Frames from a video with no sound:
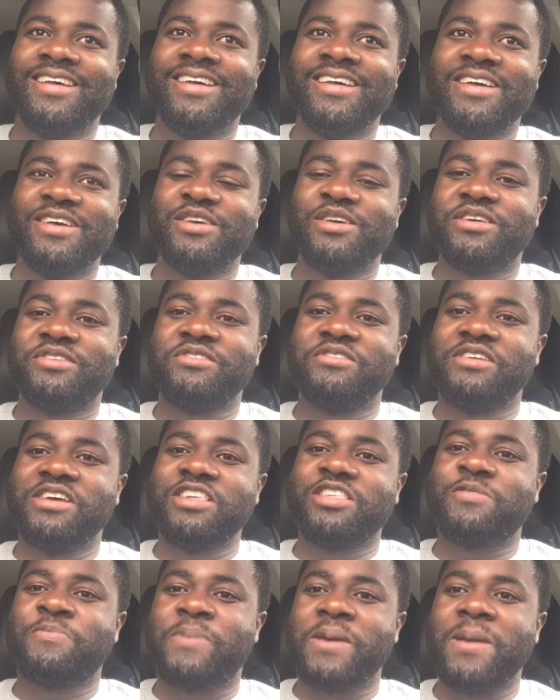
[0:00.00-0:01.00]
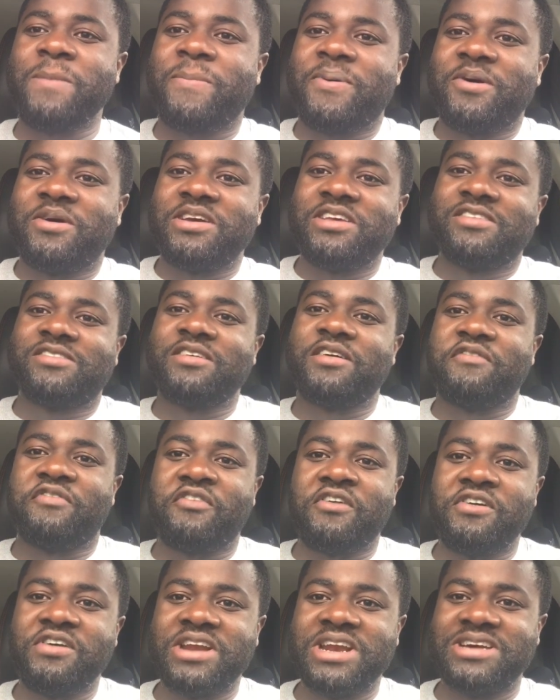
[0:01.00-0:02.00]
Rich people, it's all
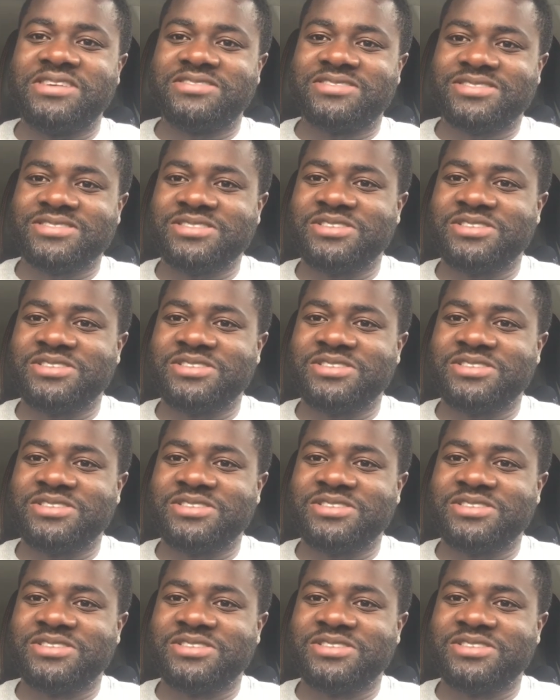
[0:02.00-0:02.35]
foreigners,